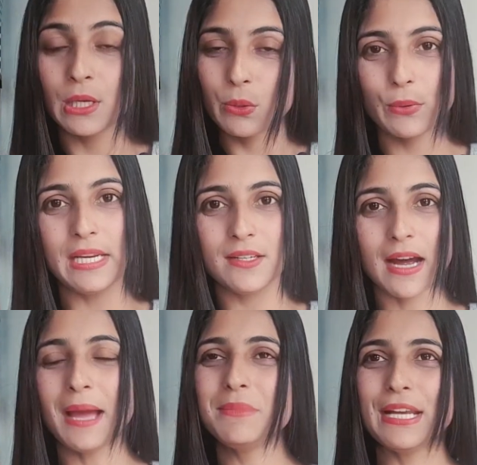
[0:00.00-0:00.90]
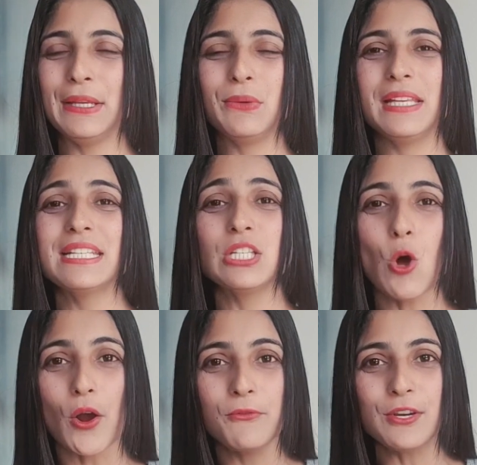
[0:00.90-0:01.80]
Read. I'm telling you, these
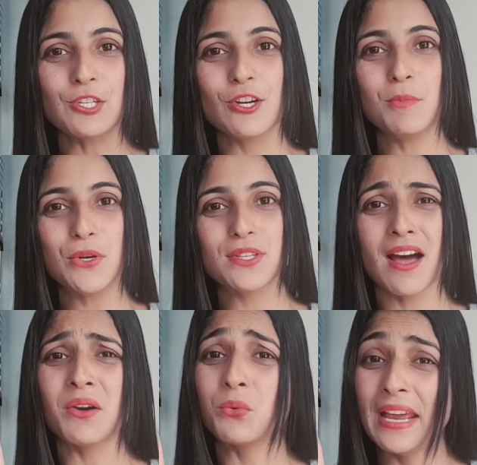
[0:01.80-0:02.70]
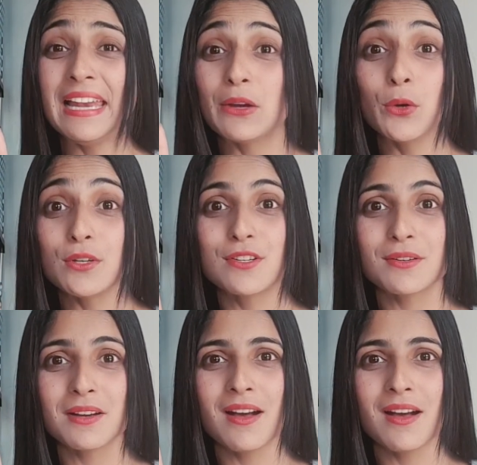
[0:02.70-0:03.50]
non-fictional books are really good.